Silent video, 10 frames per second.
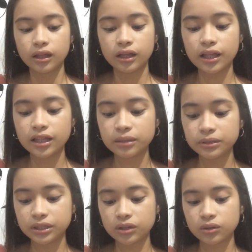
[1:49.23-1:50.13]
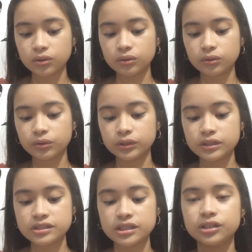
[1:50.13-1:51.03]
Ang gagamitin kong
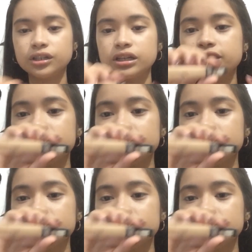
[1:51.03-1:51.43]
concealer is